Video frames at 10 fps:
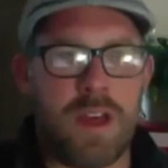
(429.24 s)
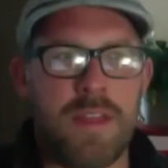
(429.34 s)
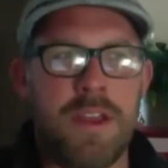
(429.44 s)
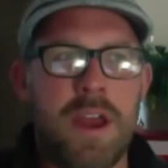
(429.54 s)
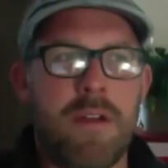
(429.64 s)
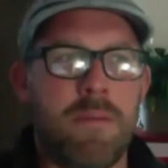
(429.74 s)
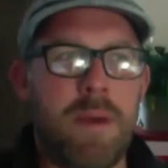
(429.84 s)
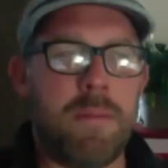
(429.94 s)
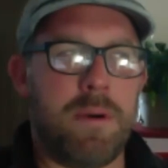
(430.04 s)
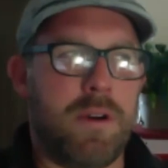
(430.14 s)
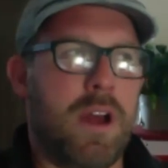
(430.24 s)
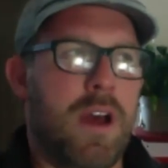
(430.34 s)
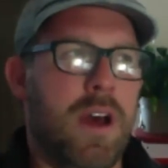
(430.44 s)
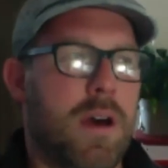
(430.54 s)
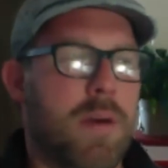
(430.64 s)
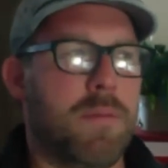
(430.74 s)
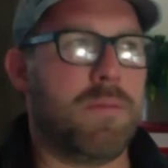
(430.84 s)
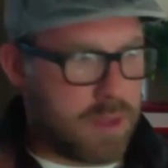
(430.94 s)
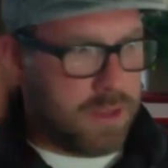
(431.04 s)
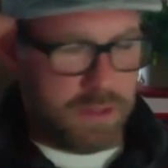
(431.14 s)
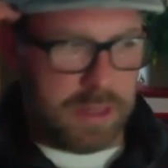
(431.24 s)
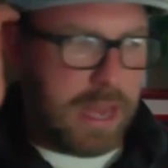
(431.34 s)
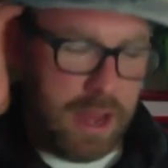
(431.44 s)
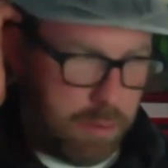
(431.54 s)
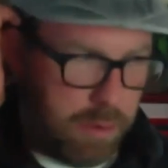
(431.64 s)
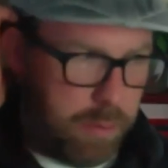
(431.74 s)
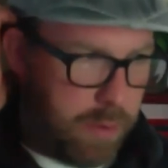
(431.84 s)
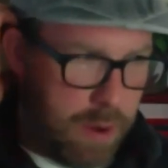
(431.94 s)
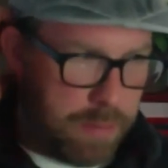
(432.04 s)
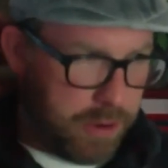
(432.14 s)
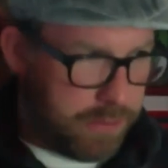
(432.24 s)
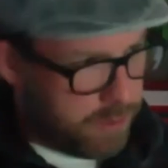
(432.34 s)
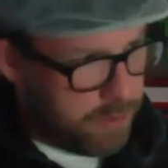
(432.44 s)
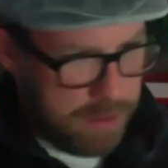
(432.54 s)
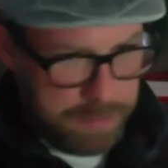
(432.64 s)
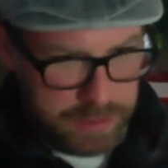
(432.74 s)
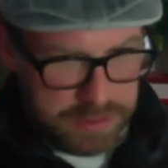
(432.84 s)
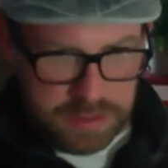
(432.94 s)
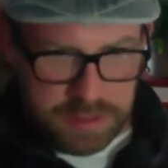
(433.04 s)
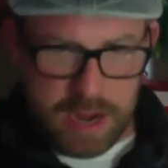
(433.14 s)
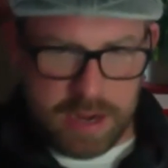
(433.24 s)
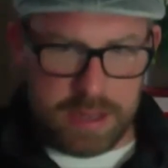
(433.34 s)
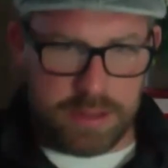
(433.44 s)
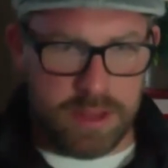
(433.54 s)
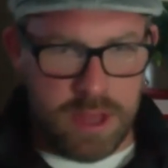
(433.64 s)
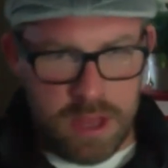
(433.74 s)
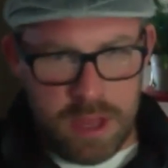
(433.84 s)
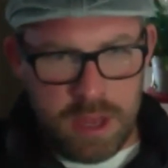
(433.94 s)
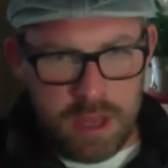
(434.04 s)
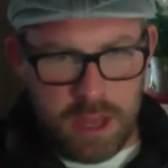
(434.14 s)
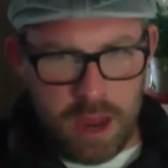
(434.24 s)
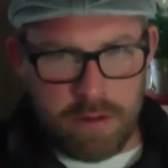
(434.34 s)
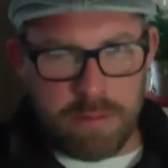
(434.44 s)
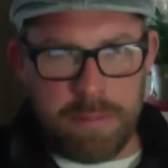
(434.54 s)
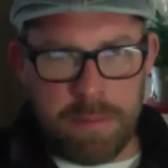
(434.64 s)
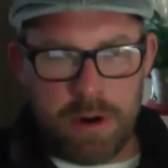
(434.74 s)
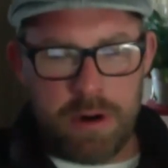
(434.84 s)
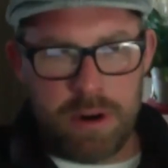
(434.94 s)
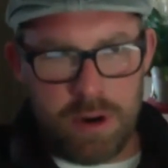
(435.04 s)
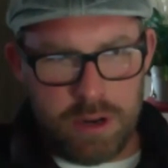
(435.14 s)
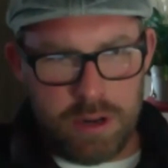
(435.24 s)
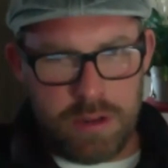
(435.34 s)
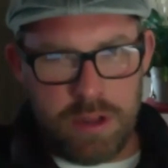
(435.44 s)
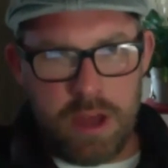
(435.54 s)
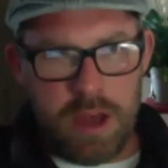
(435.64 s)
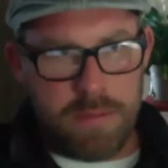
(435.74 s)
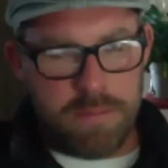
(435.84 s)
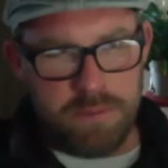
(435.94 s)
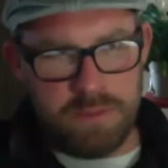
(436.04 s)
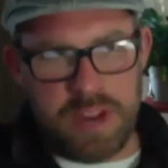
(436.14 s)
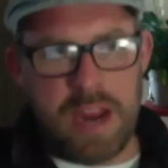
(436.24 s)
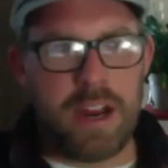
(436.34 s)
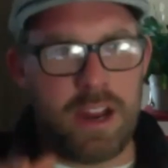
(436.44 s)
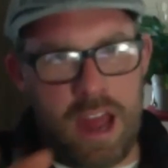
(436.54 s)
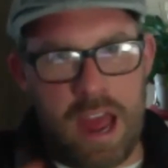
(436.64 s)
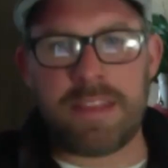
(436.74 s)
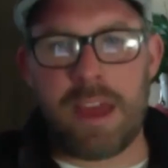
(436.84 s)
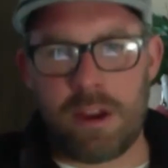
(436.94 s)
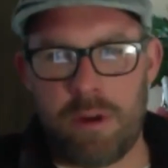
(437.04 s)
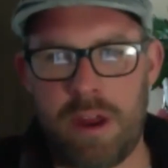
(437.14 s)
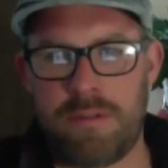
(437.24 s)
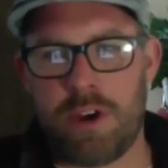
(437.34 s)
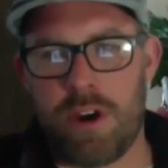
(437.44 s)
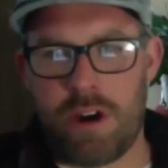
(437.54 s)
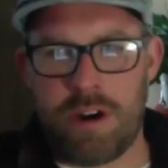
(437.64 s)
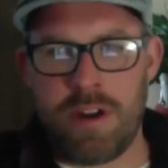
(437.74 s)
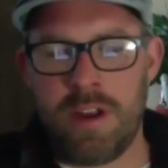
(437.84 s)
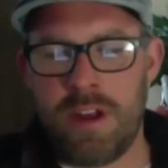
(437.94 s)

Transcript: I think I remember when we were up there for Grandpa's 90th, I remember standing at that graveyard,